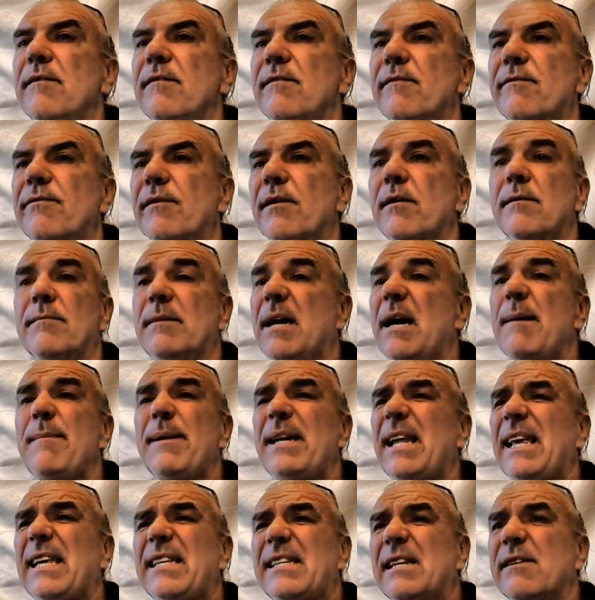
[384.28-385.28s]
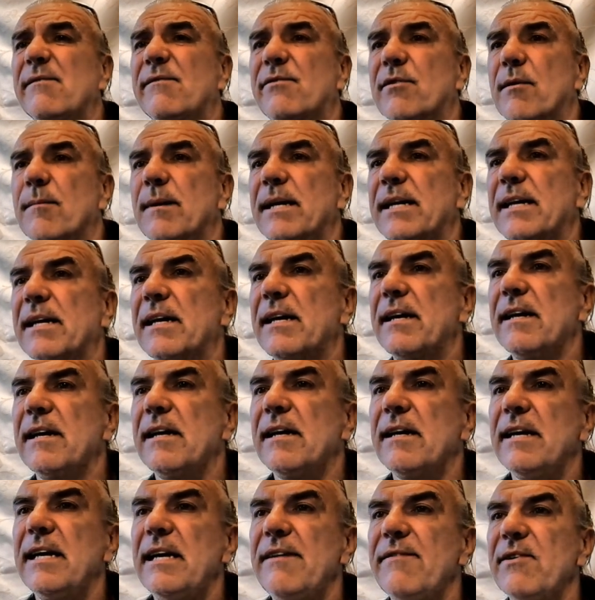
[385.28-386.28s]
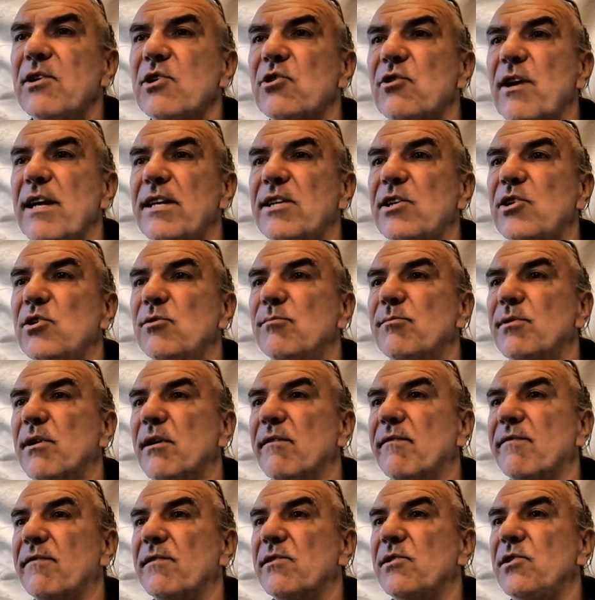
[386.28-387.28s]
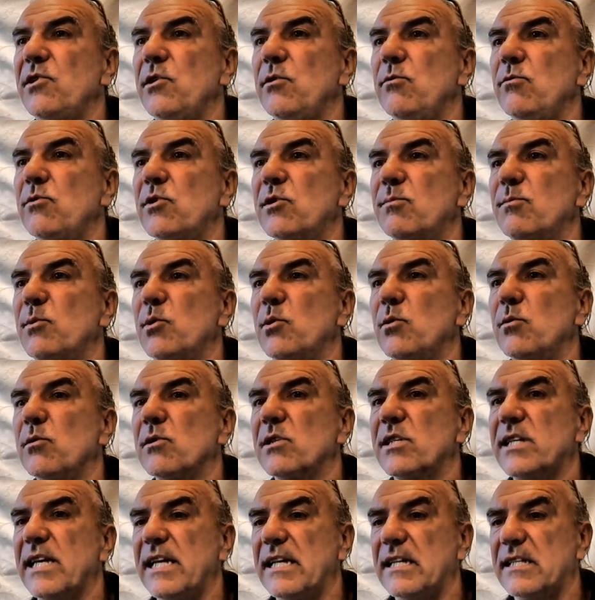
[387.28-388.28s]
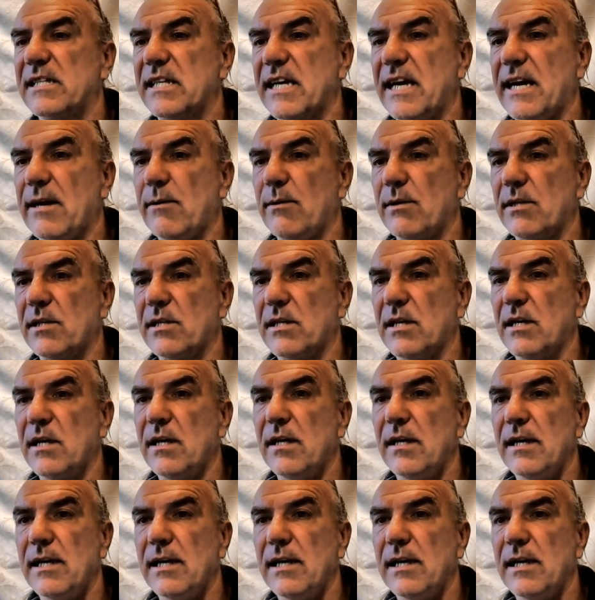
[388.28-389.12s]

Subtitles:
from an even greater number of new small cell towers.